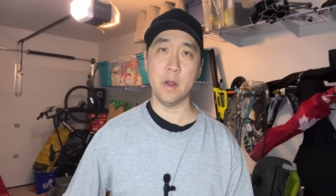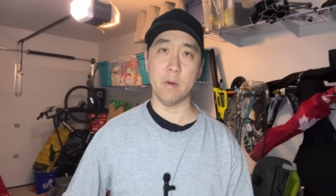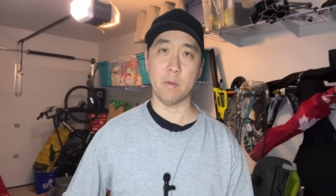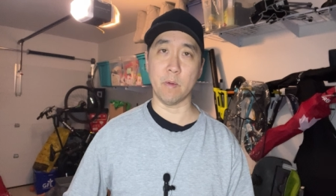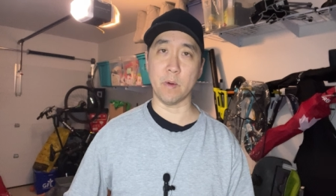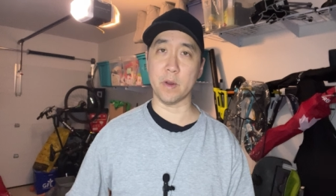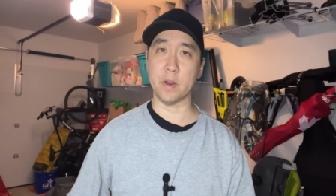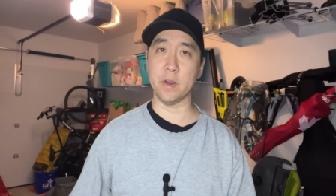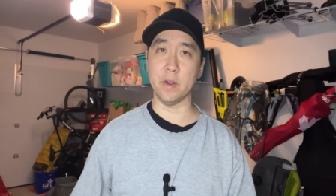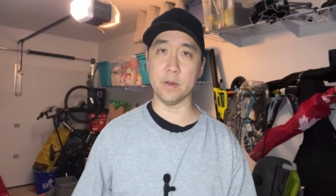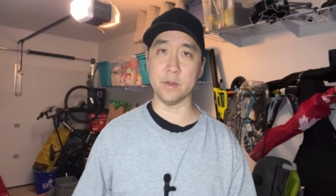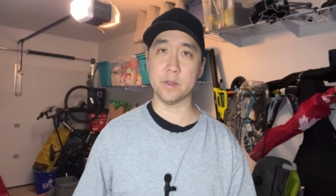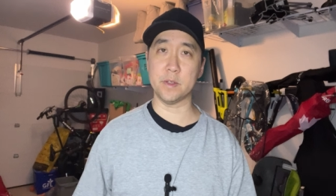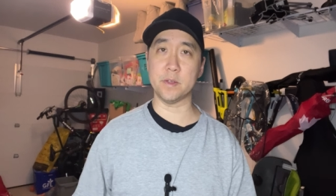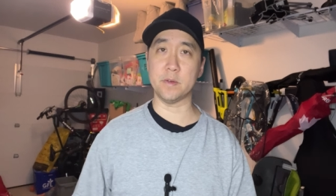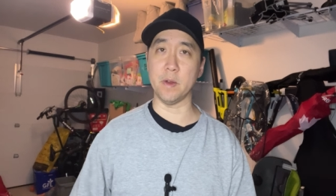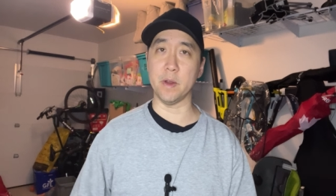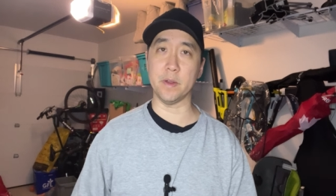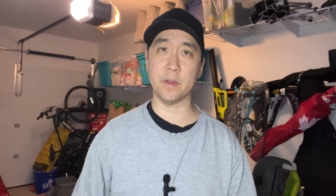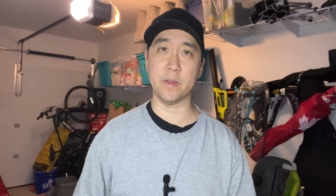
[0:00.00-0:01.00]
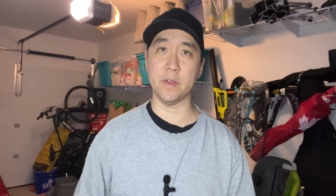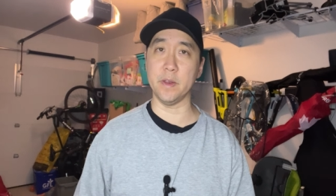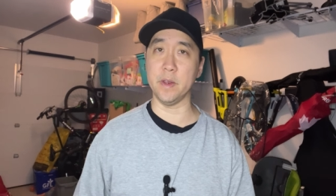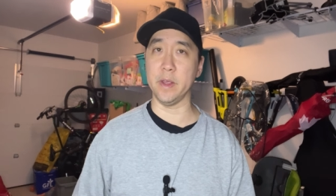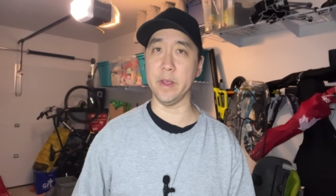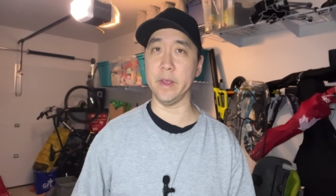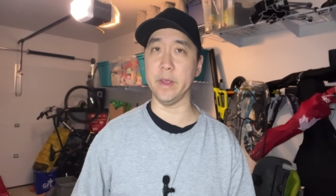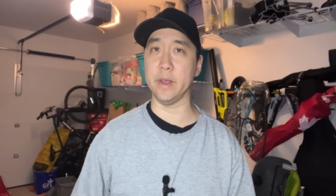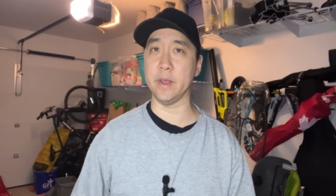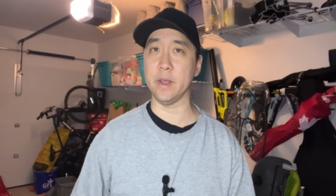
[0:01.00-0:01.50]
working on
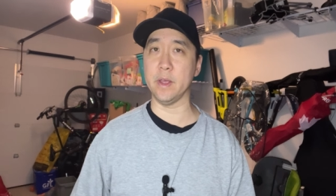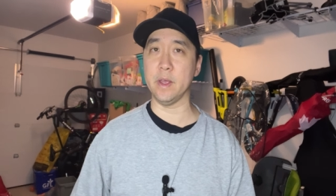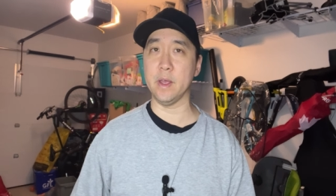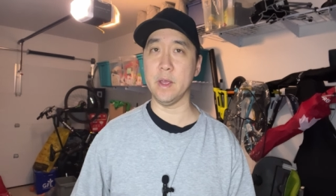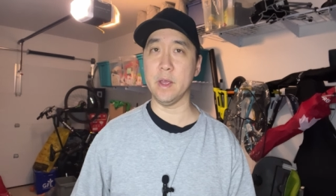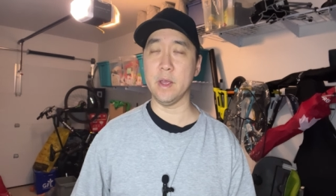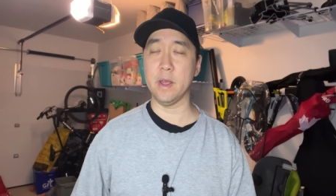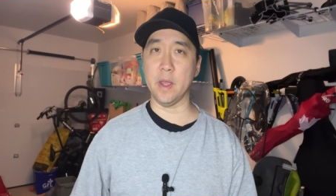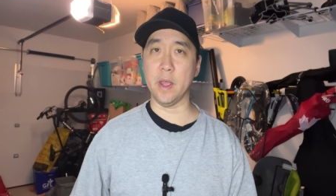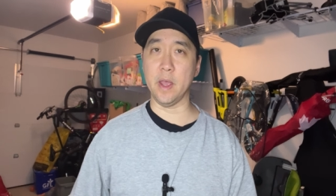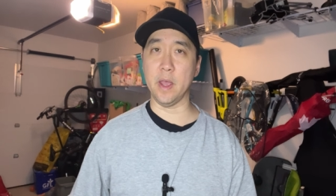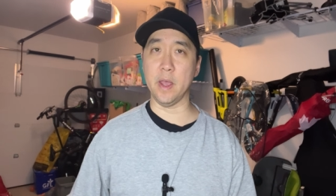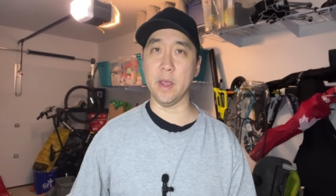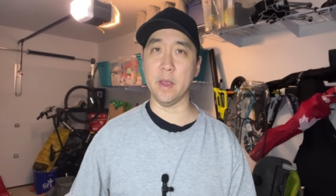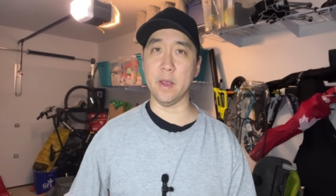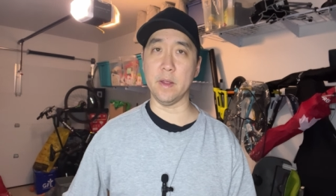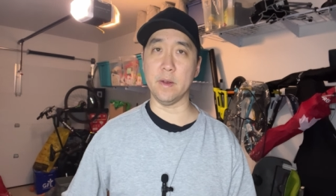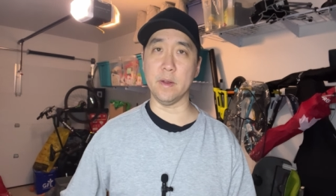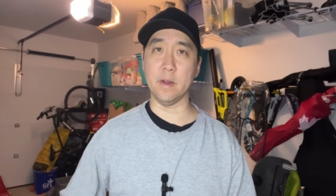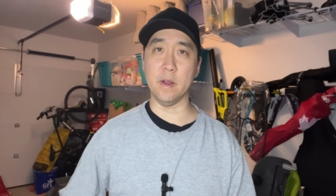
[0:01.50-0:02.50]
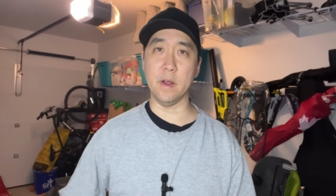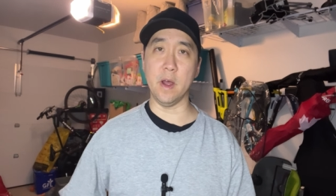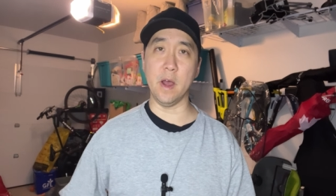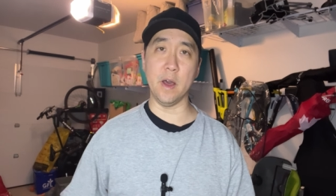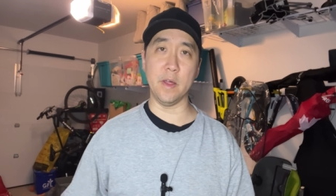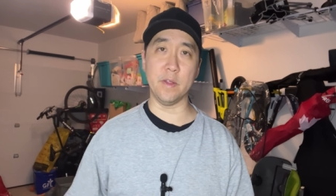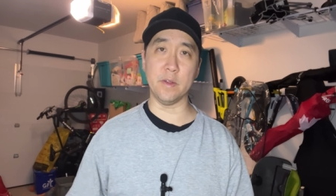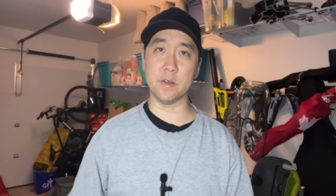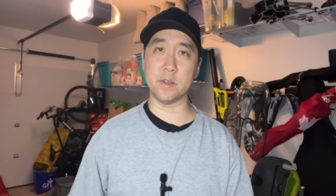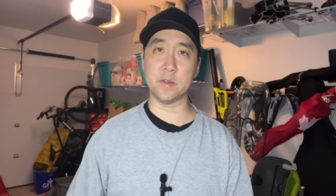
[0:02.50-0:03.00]
strengthening and
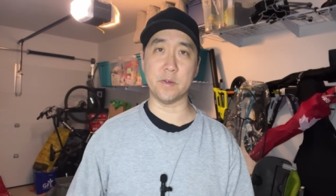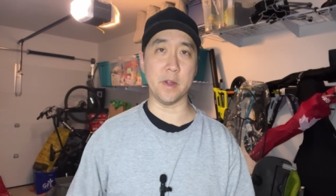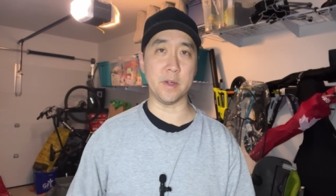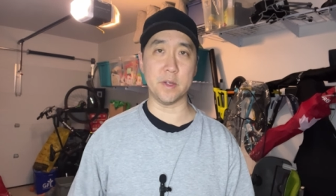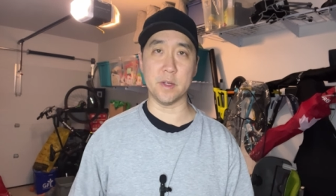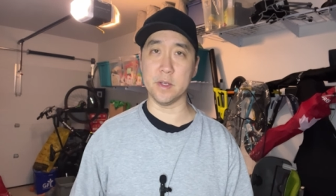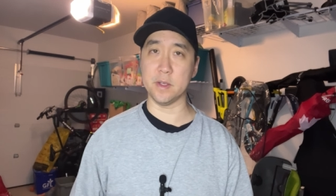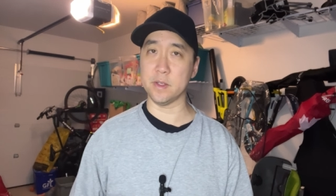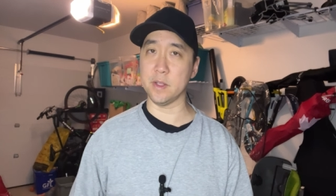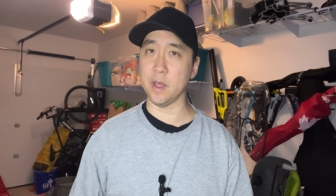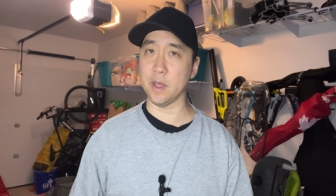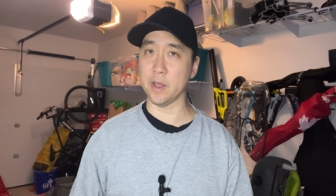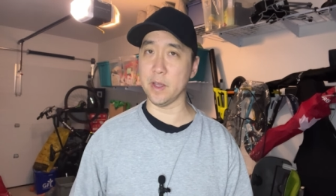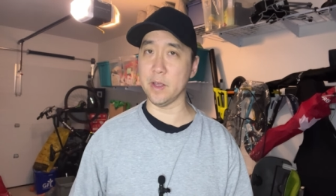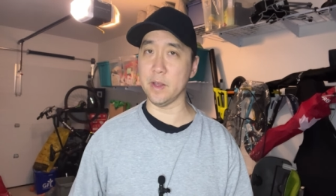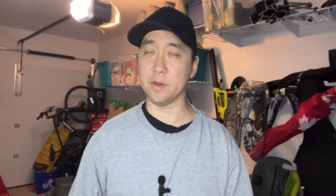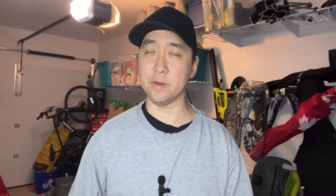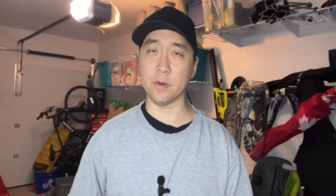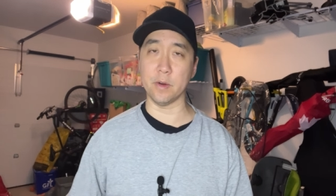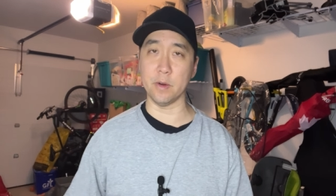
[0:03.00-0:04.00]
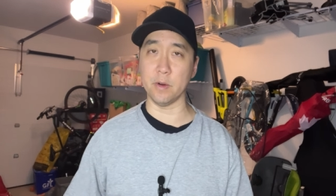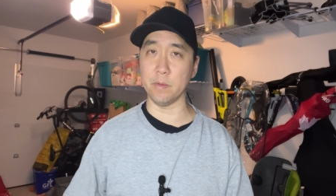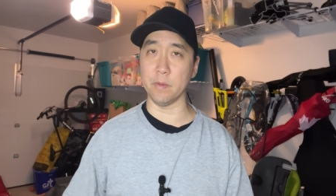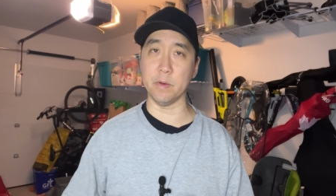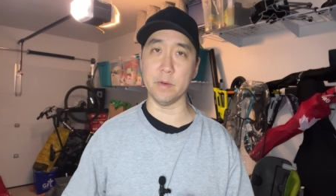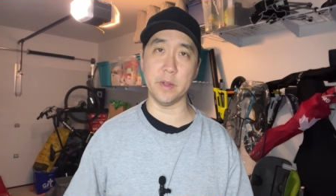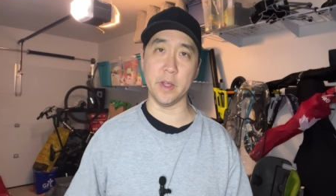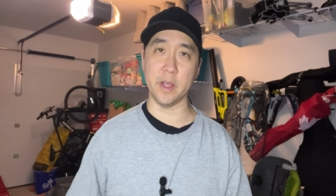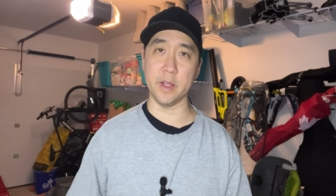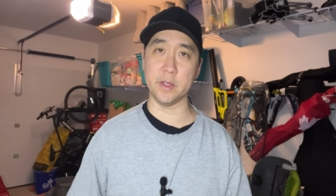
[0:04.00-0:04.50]
other stretches like internal
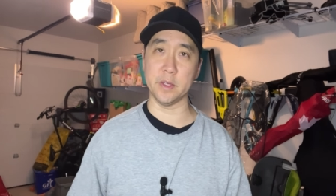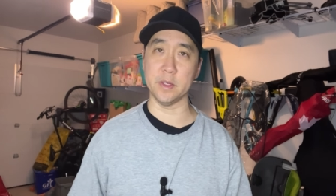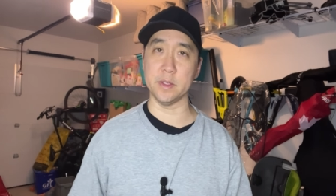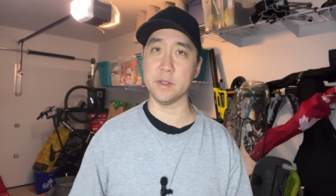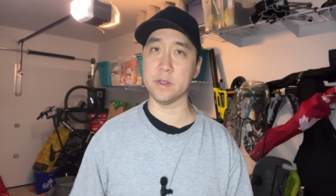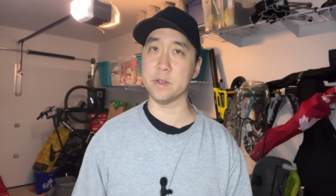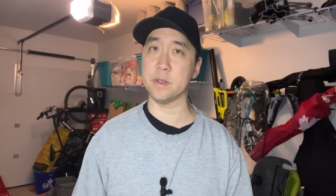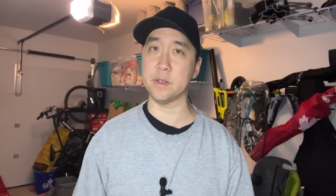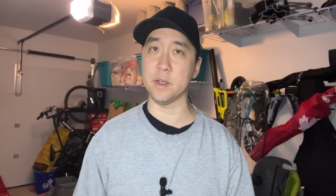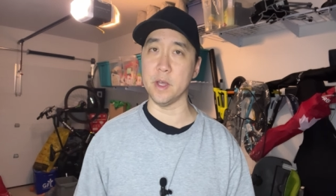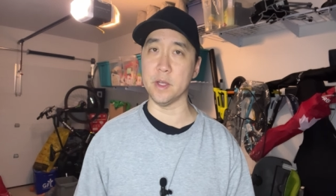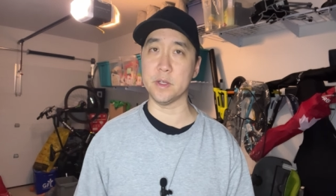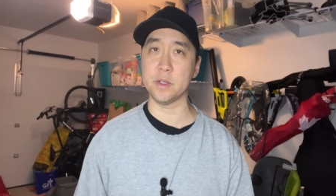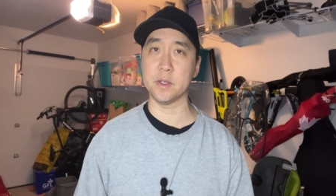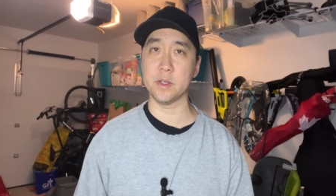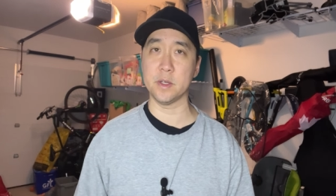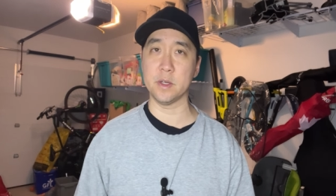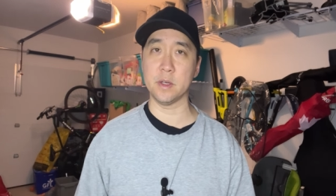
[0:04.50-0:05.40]
rotations and such.